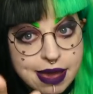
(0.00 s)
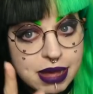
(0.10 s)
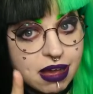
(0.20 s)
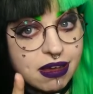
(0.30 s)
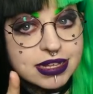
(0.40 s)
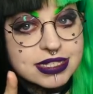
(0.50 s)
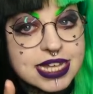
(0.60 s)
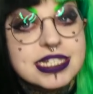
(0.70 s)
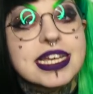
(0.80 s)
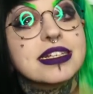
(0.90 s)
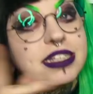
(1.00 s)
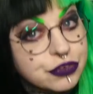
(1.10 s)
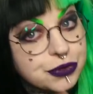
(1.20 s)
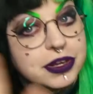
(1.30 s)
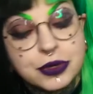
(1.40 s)
Emma Hart Aesthetics, if
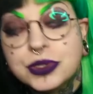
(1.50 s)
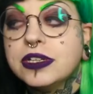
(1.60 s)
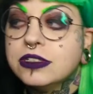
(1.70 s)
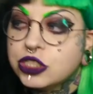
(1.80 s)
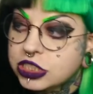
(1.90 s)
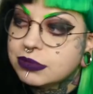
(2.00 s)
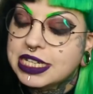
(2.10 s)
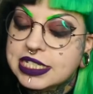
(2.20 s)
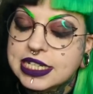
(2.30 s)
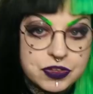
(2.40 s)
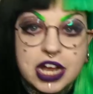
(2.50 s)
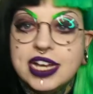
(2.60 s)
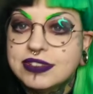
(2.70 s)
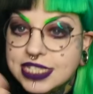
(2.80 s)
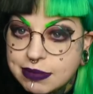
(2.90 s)
you're a local, she's amazing. I
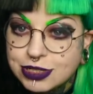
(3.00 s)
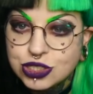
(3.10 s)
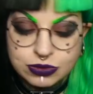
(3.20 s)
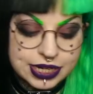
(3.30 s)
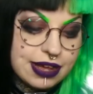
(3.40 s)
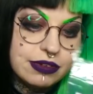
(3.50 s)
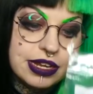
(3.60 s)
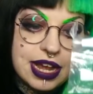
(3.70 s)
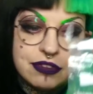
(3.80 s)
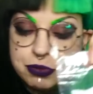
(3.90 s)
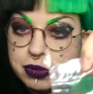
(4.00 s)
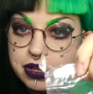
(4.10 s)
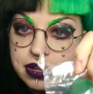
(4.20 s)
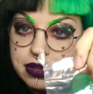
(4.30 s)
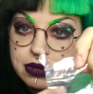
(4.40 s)
have to take my jewelry out and I have to
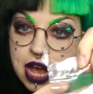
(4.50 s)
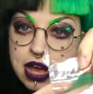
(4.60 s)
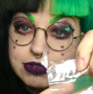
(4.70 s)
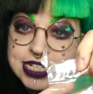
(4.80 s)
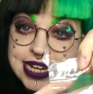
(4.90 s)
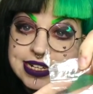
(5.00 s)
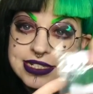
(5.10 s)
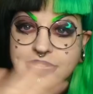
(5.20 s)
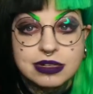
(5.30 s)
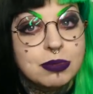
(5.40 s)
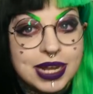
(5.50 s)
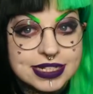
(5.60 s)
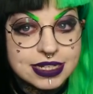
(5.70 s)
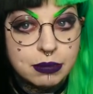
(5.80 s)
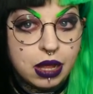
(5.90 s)
put retainers in, little
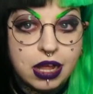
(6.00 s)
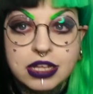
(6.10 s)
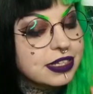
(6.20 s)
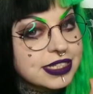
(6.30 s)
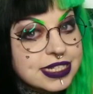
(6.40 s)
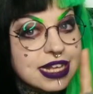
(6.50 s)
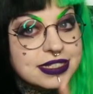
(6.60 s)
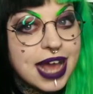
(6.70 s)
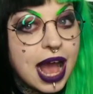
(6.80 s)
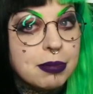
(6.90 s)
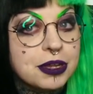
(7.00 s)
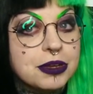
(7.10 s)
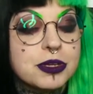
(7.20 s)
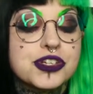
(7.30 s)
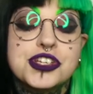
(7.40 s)
plastic bars. This hasn't happened,
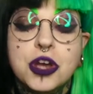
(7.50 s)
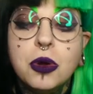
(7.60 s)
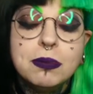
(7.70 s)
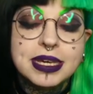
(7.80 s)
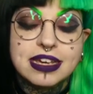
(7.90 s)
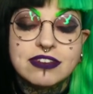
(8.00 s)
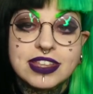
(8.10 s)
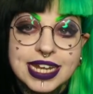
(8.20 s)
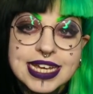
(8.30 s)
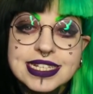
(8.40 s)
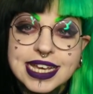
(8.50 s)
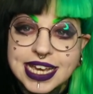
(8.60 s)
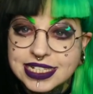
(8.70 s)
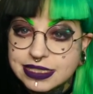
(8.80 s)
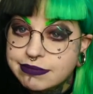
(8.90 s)
but she told me if the laser
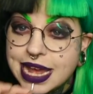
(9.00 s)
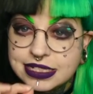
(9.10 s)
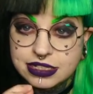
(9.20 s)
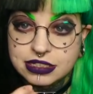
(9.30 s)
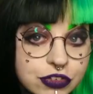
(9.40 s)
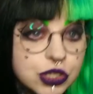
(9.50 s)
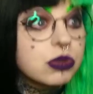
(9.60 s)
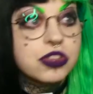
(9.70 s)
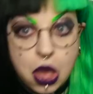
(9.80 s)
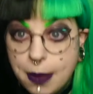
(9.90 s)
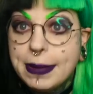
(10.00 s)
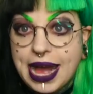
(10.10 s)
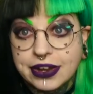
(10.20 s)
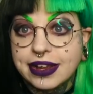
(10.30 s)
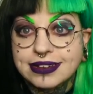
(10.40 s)
hits metal, you'll know
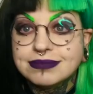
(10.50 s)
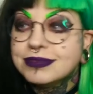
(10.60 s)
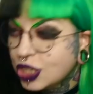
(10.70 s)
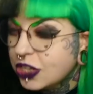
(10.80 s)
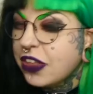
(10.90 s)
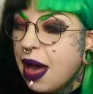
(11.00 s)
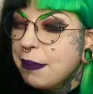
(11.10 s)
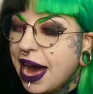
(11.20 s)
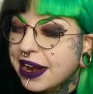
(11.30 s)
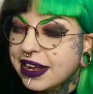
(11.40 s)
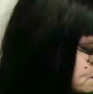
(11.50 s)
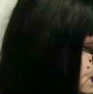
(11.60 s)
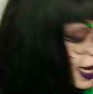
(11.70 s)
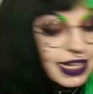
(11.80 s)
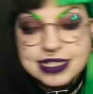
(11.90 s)
about it. You'll know about it.
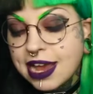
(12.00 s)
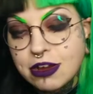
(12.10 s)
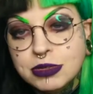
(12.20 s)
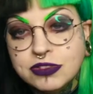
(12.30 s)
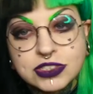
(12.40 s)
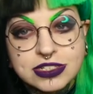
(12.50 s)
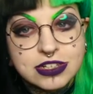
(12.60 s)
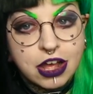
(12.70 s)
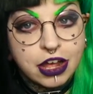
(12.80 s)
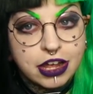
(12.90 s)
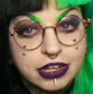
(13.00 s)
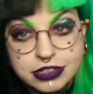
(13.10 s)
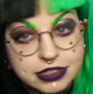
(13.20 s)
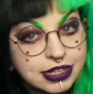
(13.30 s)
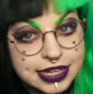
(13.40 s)
But laser hair removal doesn't hurt.
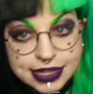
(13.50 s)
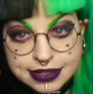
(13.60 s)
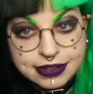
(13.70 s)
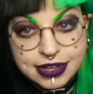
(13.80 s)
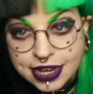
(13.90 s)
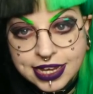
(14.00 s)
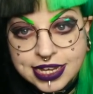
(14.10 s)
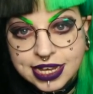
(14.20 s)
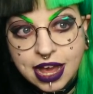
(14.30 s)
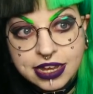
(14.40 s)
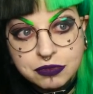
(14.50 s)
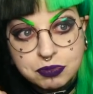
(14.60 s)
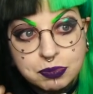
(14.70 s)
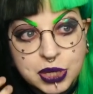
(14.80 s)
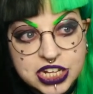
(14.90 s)
Like, it kind of
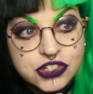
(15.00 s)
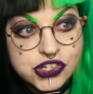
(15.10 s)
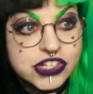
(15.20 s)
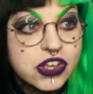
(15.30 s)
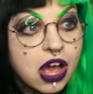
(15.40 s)
pinches.